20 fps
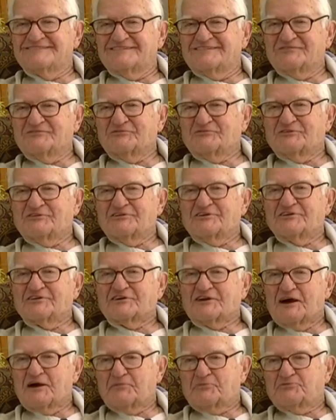When they
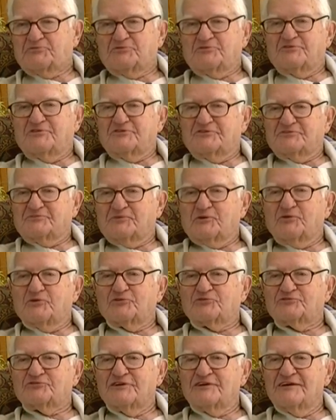captured his
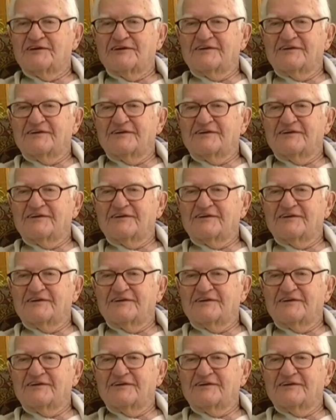post,